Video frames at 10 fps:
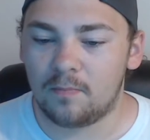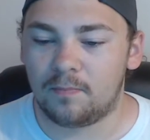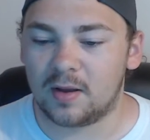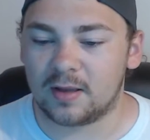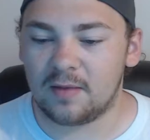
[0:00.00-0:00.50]

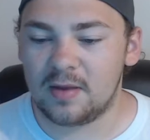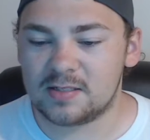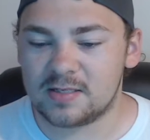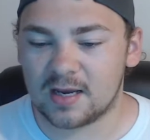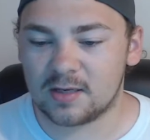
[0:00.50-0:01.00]
But give me a
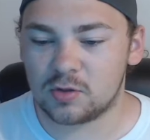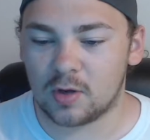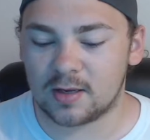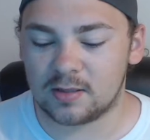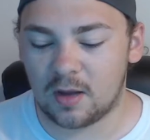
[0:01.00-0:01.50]
second so I
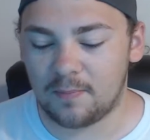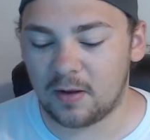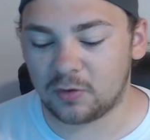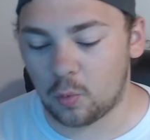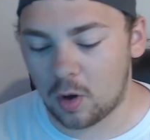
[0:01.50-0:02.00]
can dump
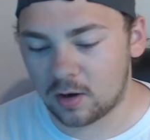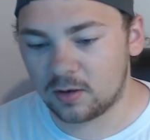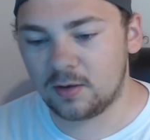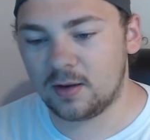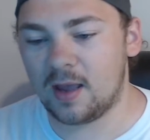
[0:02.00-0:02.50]
out the
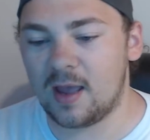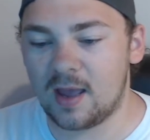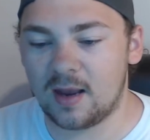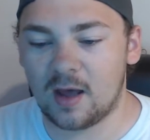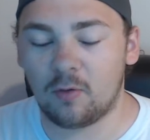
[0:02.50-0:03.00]
water,
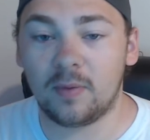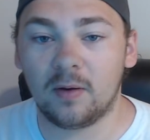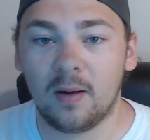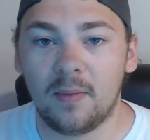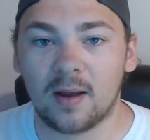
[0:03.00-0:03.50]
and I will be
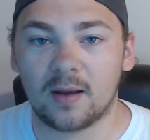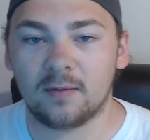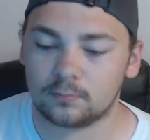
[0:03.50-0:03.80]
right back.